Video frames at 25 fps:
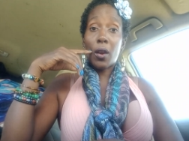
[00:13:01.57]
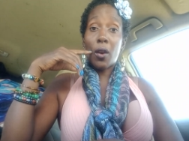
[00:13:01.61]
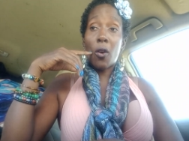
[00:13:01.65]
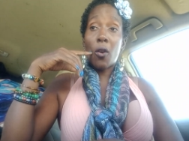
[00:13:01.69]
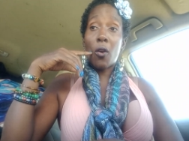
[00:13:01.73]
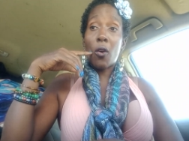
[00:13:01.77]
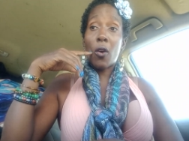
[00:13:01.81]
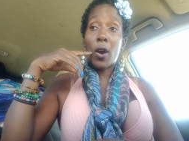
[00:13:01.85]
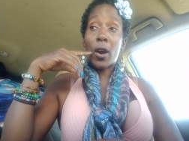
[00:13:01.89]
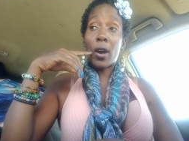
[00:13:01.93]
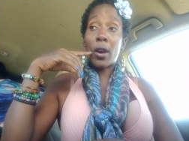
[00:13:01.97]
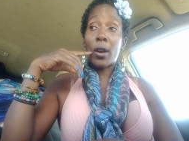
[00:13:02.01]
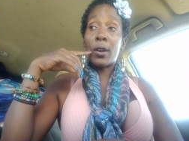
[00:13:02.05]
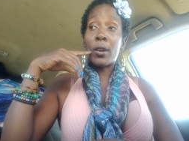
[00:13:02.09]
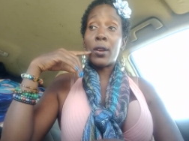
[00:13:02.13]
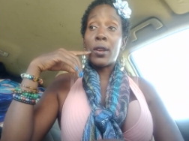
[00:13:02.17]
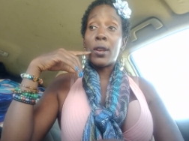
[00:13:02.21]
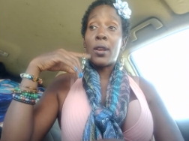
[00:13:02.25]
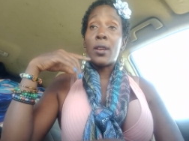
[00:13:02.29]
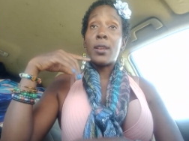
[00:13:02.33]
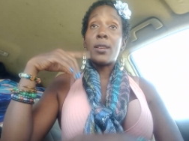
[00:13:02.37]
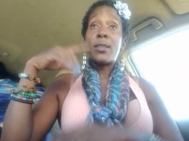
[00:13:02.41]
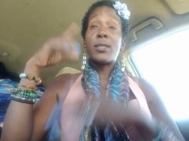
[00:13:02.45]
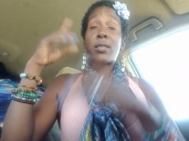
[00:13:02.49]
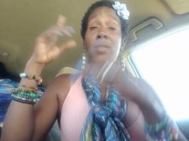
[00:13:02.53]
or
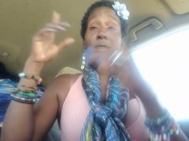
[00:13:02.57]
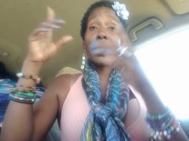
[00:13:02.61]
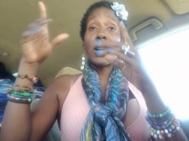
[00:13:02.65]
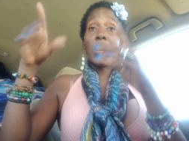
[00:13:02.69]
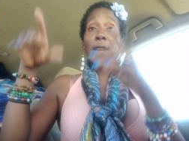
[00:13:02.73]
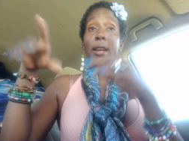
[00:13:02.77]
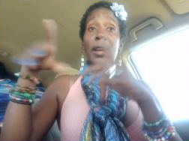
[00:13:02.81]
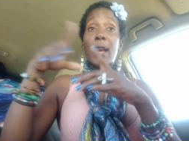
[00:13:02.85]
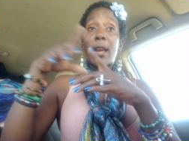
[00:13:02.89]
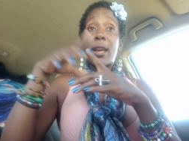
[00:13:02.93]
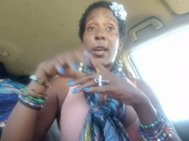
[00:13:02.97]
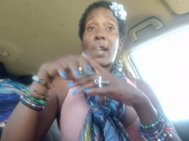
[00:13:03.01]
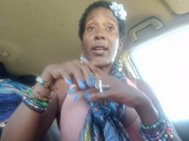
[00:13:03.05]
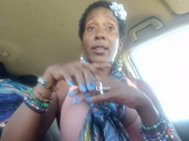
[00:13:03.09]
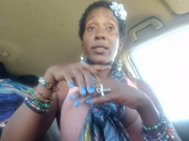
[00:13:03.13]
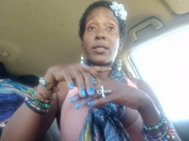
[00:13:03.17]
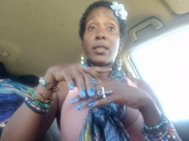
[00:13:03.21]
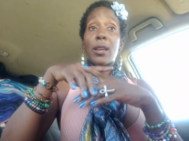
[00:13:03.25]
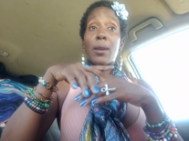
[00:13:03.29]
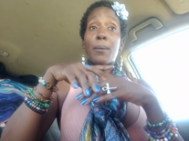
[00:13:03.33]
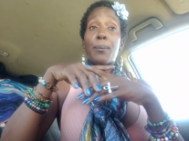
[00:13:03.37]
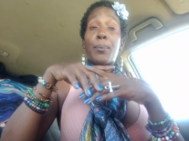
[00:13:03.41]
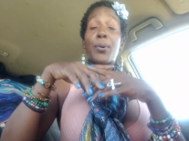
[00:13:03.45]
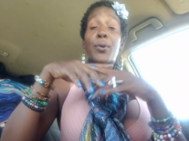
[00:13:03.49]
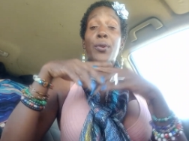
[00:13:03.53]
sun gaze
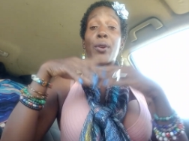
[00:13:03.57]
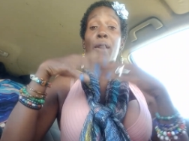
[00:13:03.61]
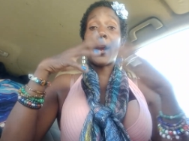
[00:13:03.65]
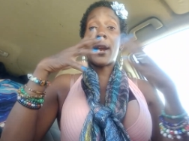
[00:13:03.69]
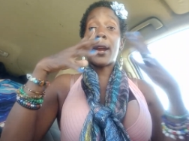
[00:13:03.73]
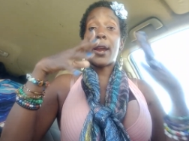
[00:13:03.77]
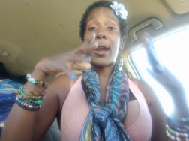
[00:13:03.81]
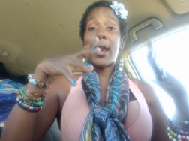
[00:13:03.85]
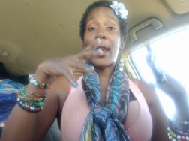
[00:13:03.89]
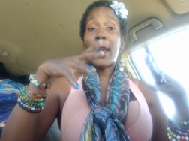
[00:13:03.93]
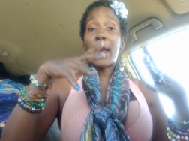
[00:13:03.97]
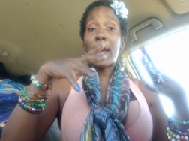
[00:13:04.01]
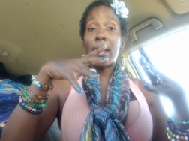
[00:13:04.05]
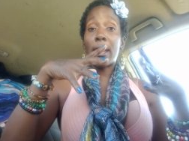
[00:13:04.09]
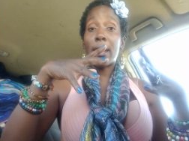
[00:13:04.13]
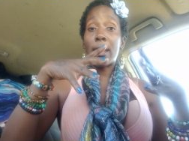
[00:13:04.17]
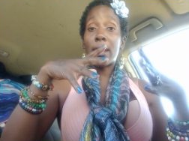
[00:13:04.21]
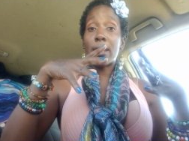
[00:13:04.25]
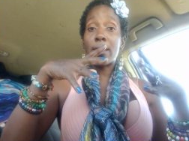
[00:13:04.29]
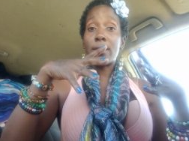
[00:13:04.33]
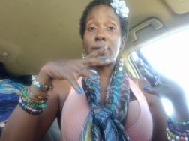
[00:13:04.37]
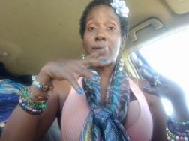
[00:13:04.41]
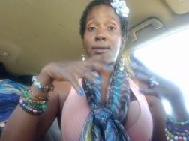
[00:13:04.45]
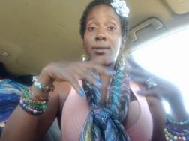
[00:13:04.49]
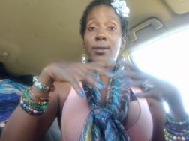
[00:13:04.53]
and put our
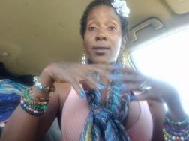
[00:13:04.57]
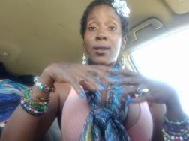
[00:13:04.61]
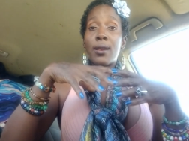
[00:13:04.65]
hands